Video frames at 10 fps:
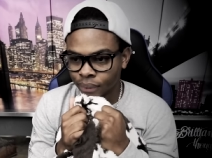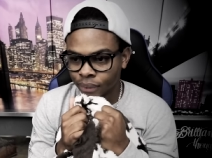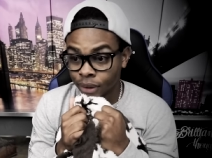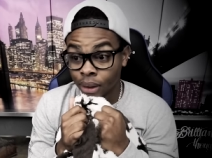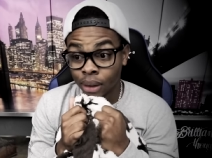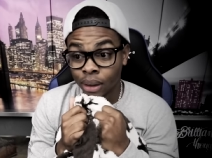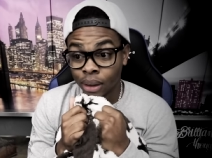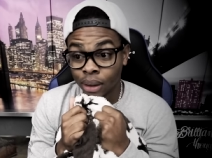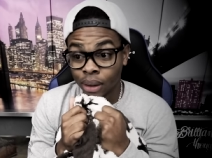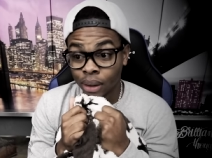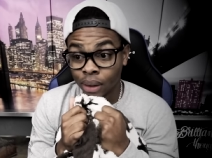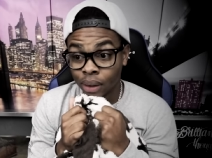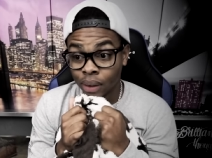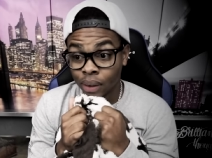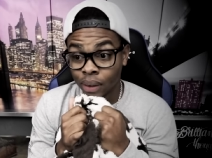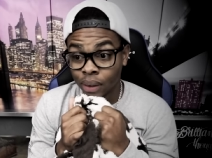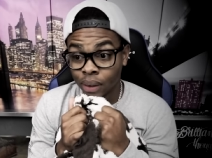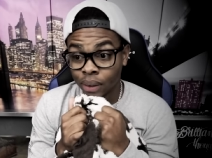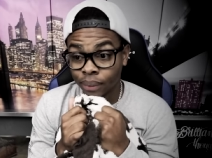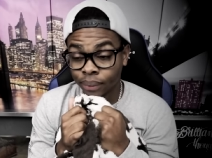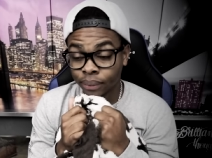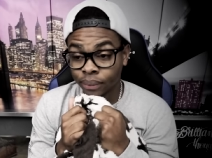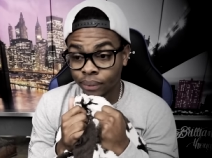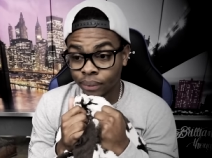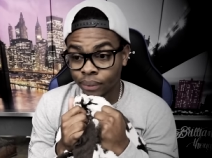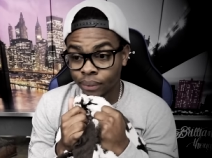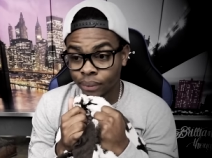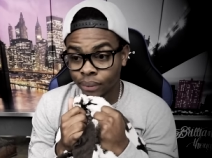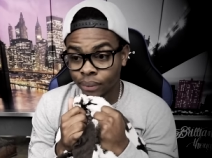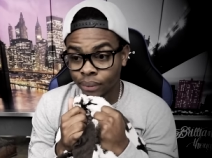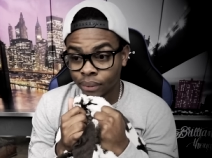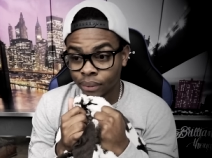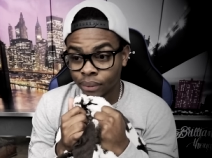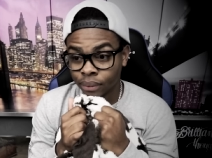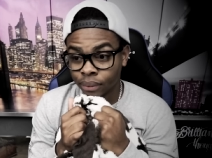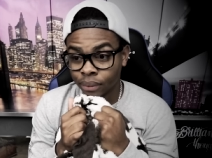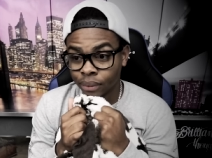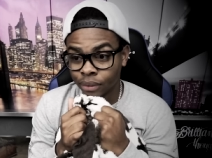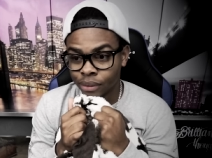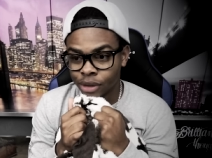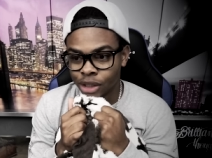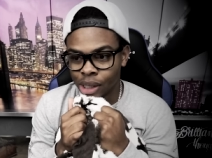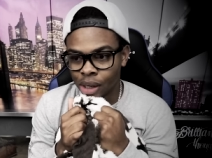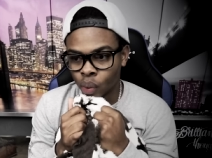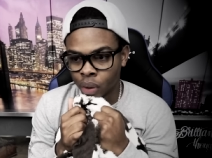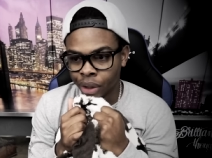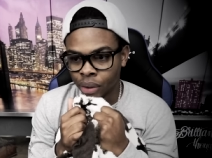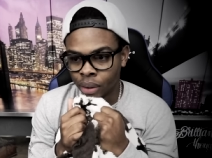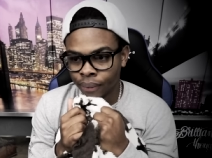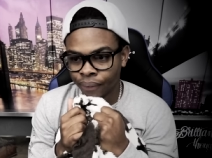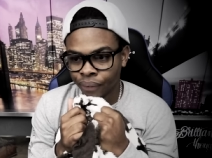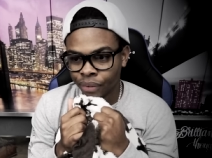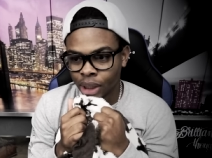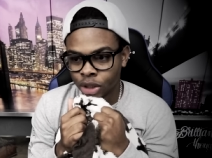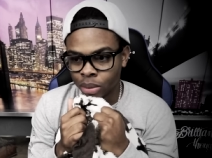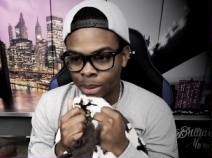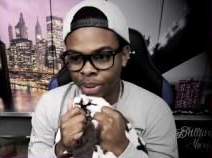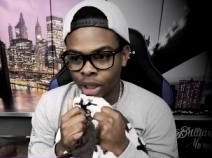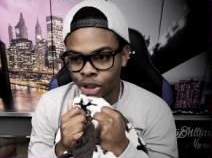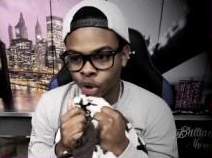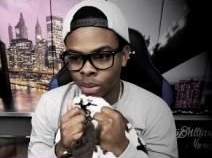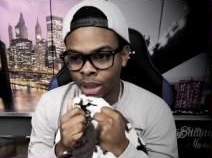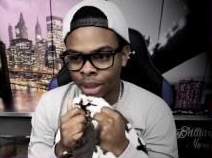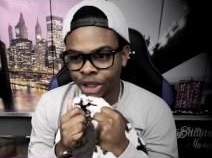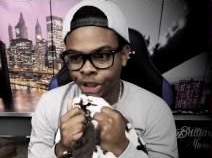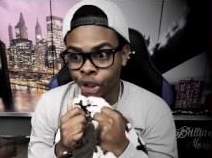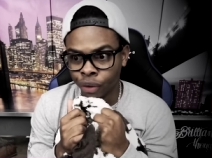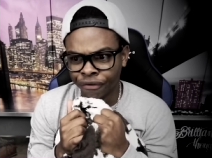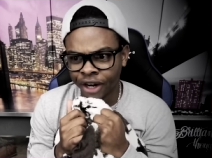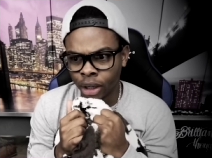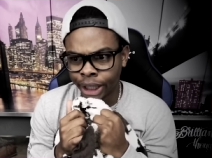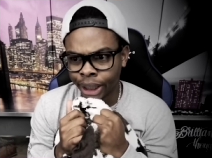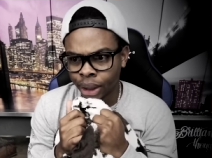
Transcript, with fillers: It's only a game. Mm-hmm. Only a game. It's not real. That's what my parents told me about the tooth fairy.